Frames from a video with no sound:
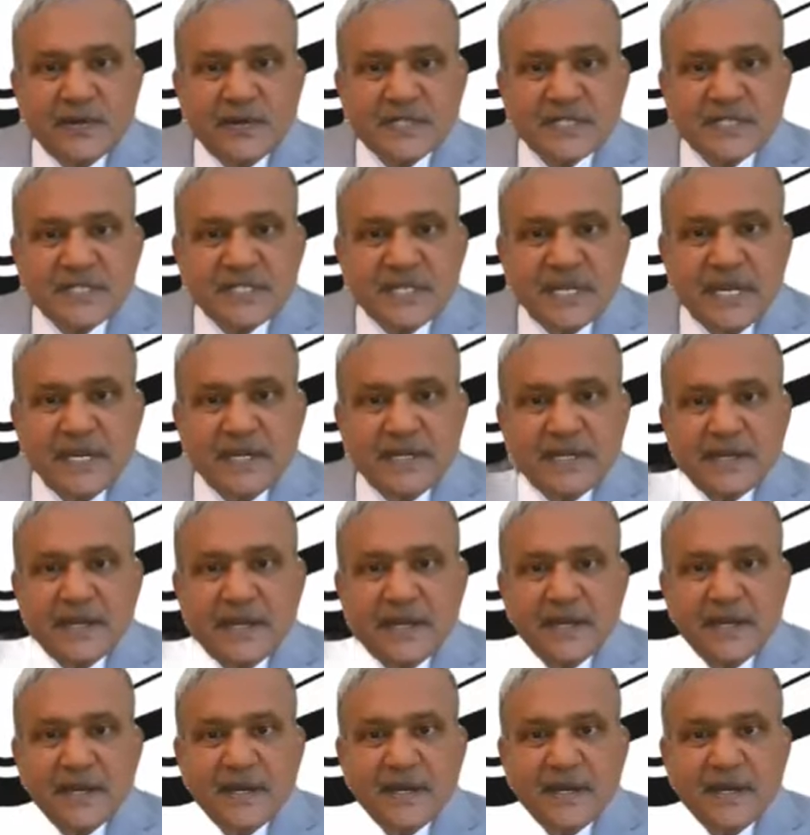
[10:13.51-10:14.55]
state
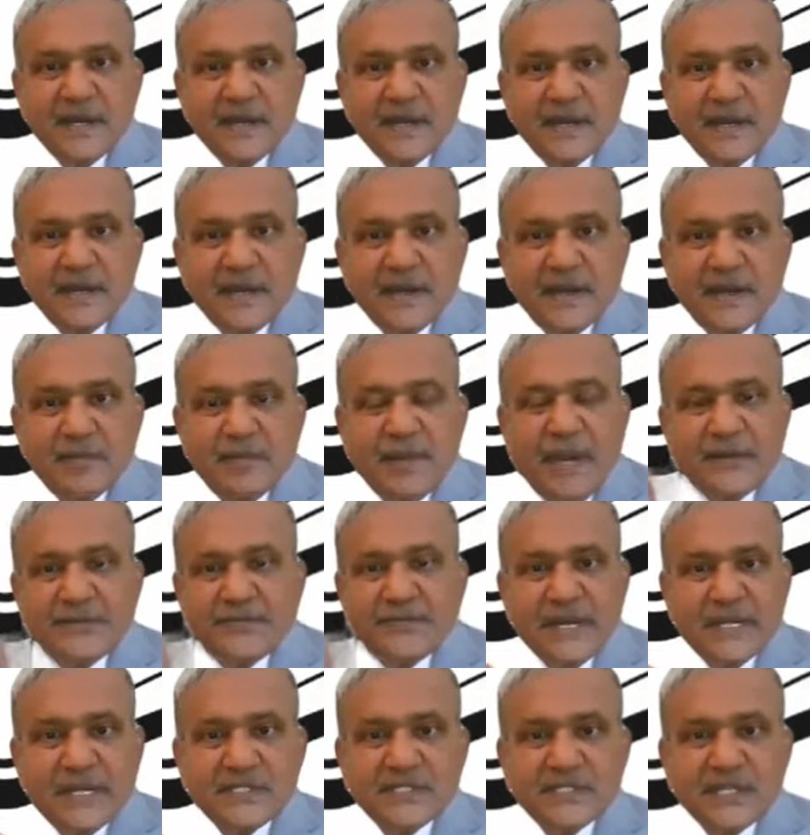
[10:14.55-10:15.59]

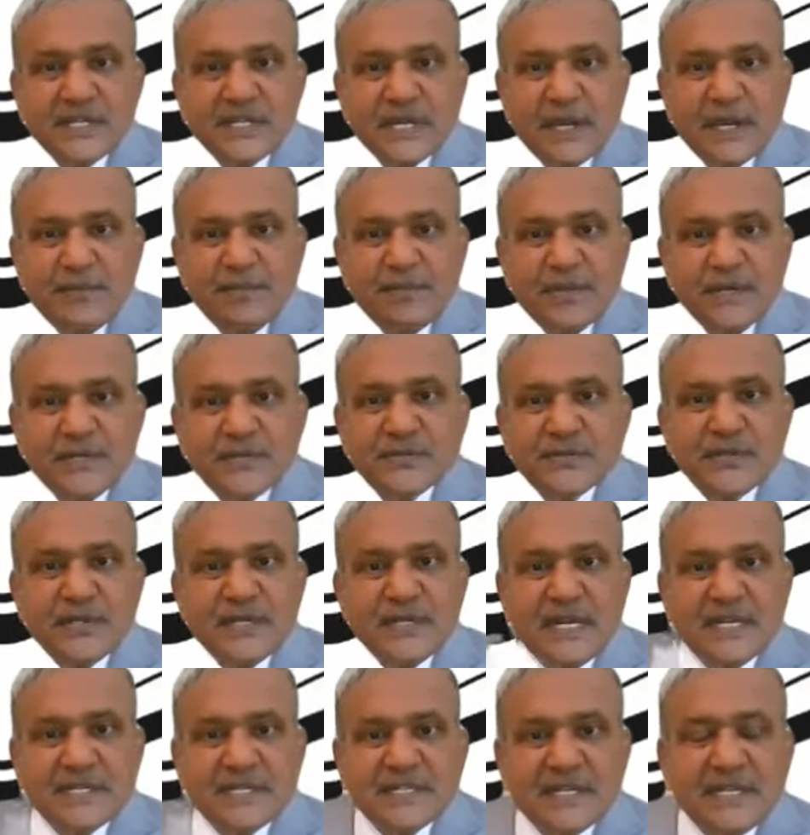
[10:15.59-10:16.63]
manufacturing companies. So
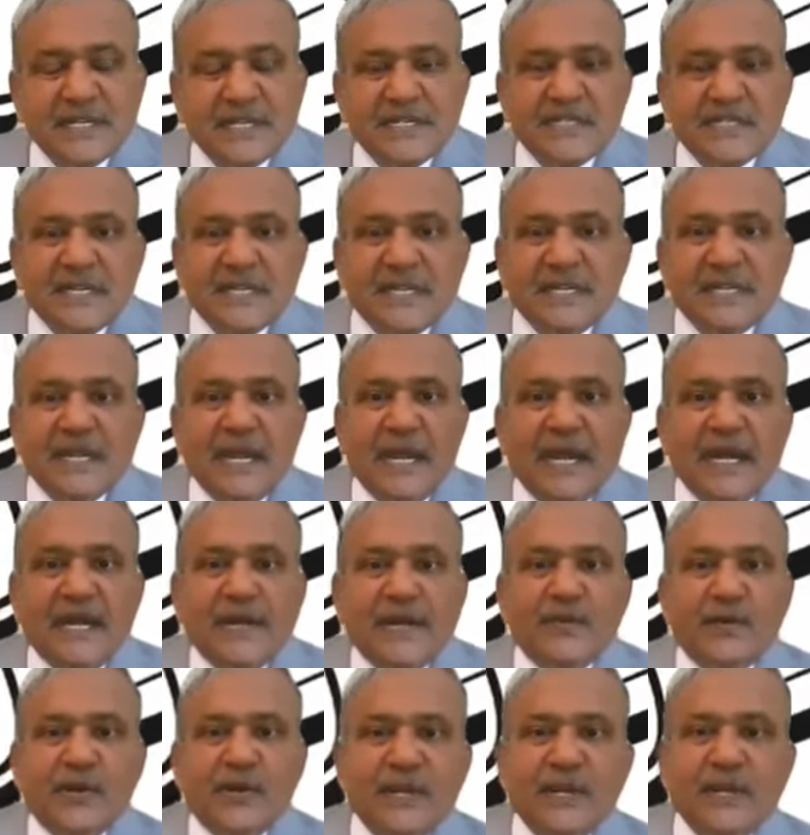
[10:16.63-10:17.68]
that's the reason they
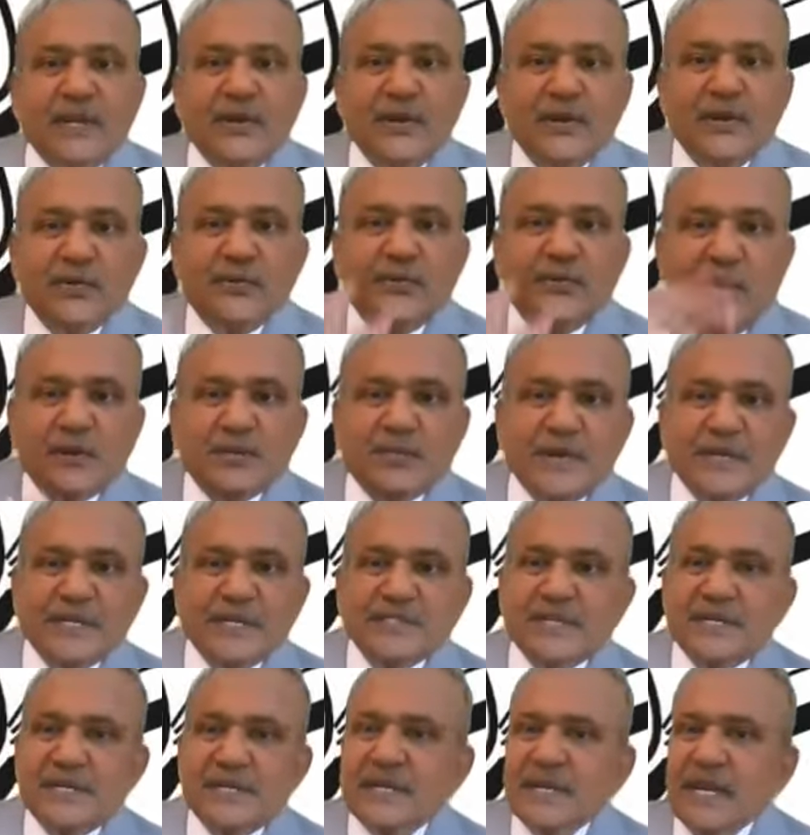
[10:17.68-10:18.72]
had only
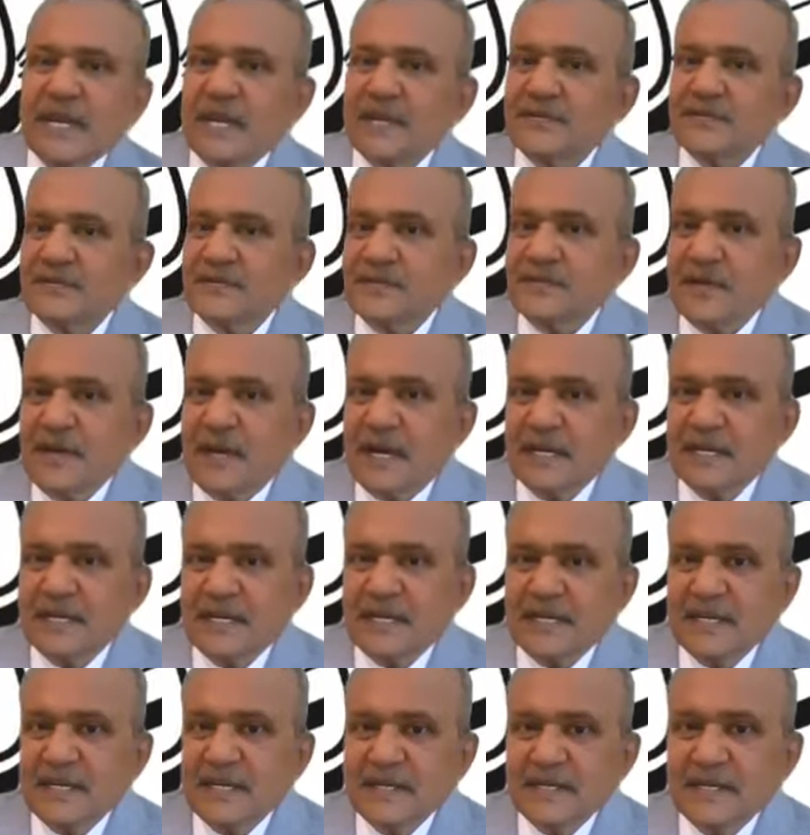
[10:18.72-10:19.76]
4% tax
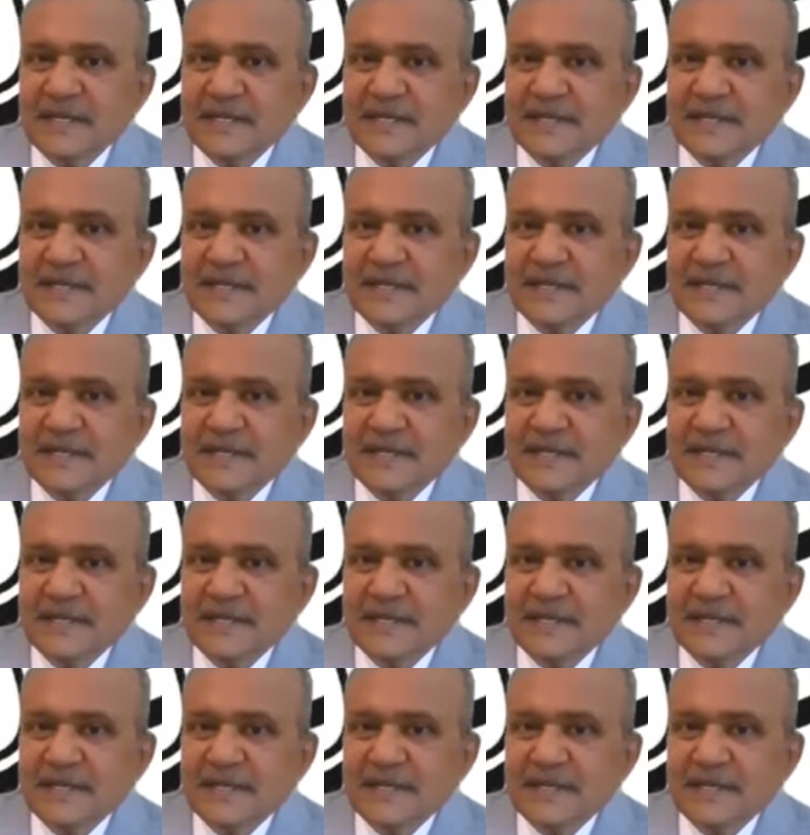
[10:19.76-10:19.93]
on it.